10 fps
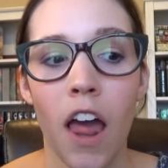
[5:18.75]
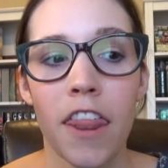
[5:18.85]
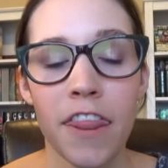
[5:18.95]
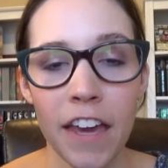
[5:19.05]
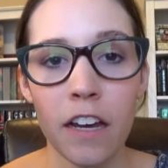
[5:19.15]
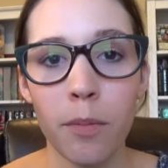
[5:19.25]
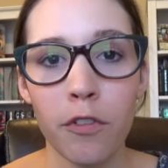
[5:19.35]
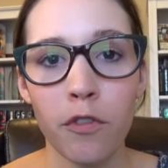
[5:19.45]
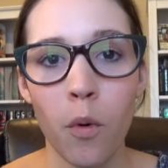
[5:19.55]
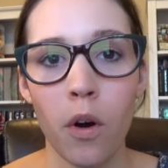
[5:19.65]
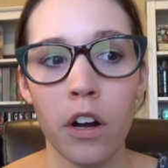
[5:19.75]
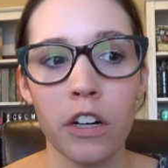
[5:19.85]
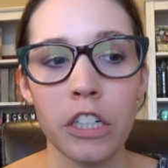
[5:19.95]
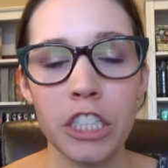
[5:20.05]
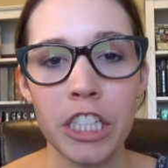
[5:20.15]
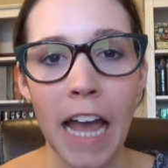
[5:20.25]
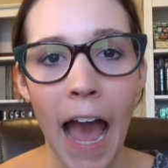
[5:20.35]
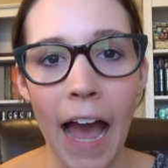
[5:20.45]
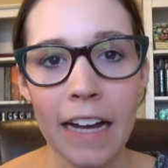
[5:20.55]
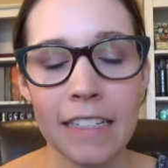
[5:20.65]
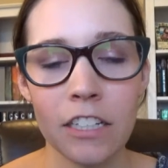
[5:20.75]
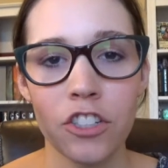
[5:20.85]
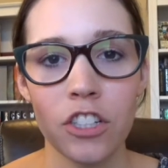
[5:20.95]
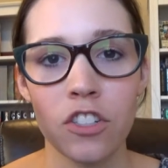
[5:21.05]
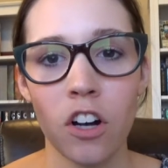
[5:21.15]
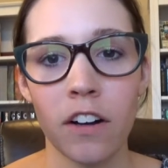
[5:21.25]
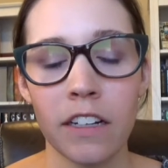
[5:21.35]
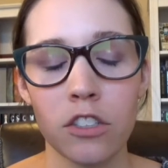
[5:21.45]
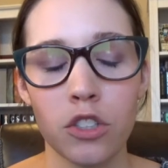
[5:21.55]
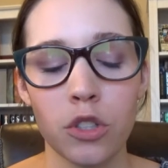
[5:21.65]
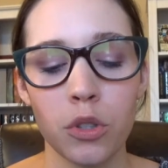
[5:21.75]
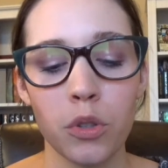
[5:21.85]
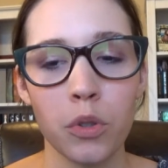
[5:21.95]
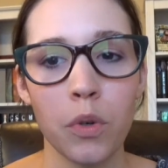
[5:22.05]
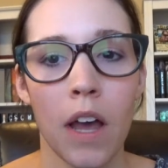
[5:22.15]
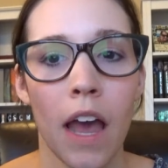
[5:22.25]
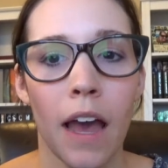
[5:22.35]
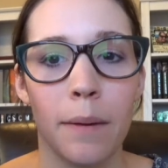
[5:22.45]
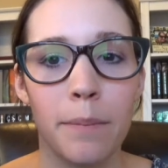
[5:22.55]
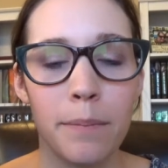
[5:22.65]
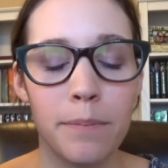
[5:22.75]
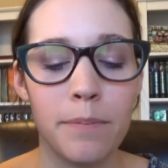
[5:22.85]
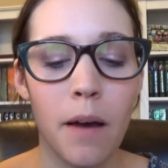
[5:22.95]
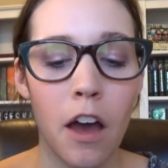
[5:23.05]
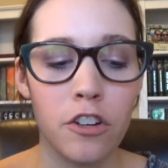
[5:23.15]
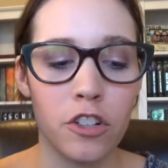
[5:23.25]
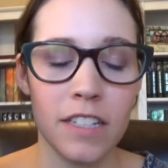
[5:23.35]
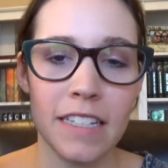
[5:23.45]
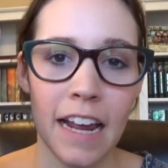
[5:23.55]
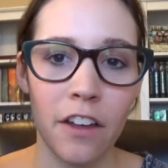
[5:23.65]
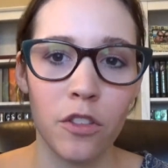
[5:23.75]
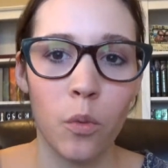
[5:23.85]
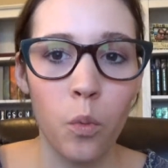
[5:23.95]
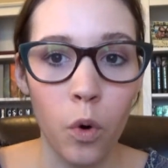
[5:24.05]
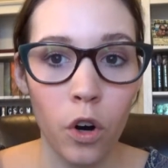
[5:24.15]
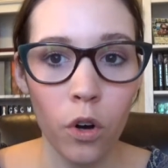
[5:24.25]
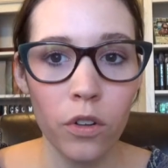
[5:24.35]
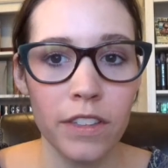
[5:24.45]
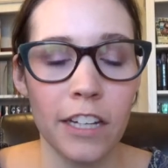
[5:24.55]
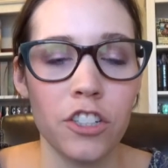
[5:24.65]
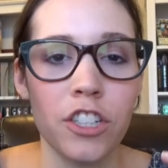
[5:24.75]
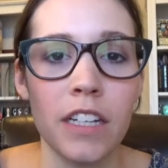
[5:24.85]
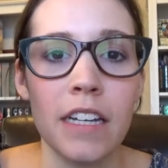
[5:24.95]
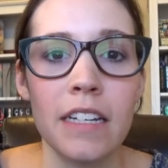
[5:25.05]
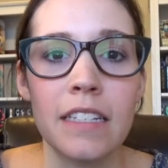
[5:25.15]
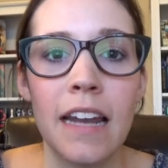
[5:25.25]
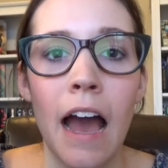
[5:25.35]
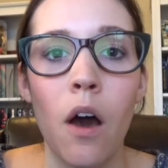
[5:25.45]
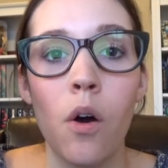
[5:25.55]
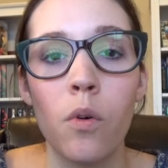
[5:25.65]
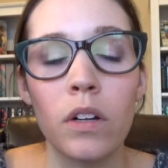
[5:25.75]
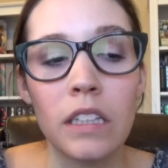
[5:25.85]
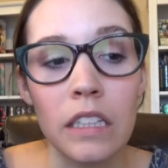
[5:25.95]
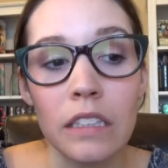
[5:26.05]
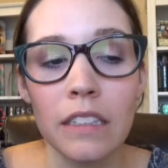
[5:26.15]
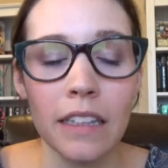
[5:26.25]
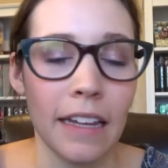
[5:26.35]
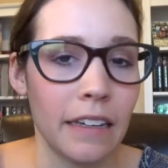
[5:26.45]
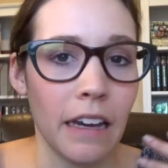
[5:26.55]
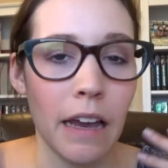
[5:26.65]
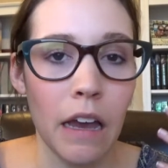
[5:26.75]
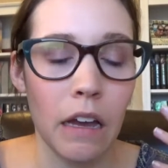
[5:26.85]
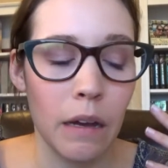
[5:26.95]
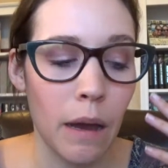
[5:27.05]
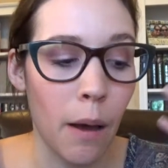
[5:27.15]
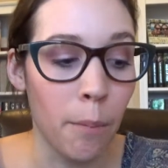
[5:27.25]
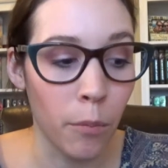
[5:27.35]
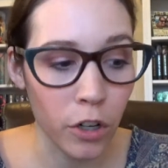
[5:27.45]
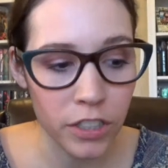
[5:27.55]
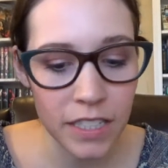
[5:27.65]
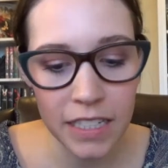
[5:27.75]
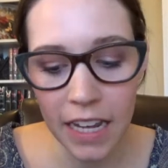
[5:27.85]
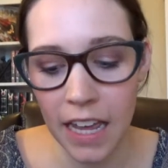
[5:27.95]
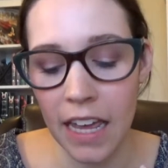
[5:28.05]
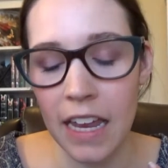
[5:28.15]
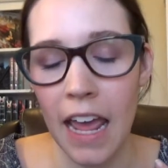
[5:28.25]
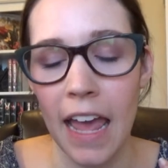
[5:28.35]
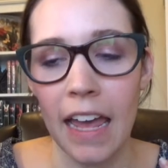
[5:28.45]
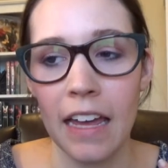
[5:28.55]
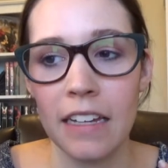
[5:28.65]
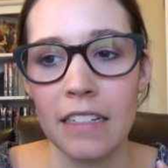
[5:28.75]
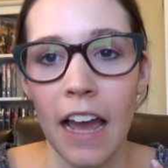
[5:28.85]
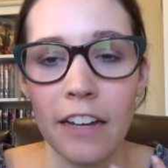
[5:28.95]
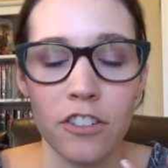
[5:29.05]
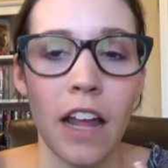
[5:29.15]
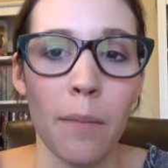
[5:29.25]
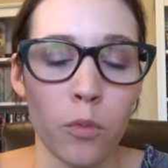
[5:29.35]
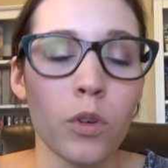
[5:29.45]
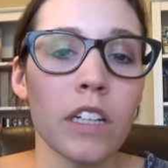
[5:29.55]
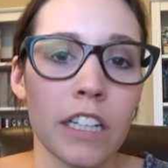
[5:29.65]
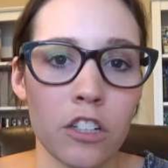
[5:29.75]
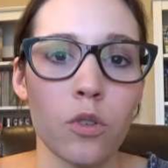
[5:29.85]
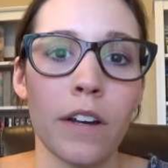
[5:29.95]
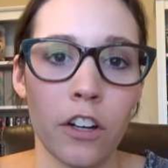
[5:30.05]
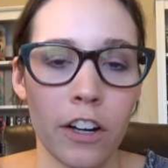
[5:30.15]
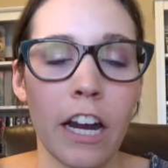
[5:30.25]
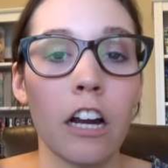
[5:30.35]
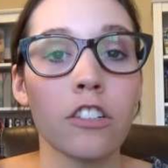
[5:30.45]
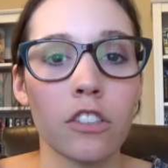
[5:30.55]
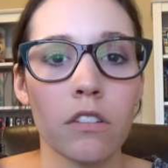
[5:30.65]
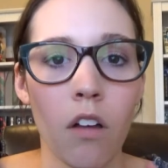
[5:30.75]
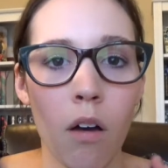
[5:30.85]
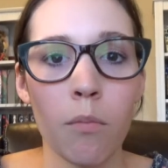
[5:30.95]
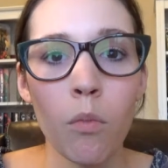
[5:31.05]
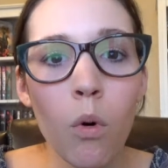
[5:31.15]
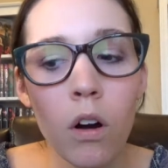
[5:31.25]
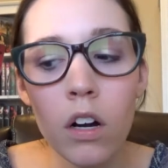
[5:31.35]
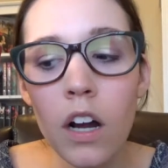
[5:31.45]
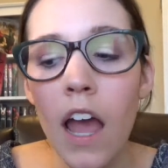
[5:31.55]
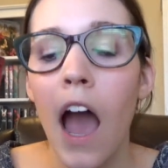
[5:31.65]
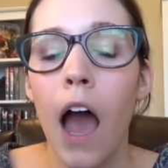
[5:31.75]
think before she acts, and she's starting to understand the world that she is now like immersed in, and I'm really enjoying her character a lot more.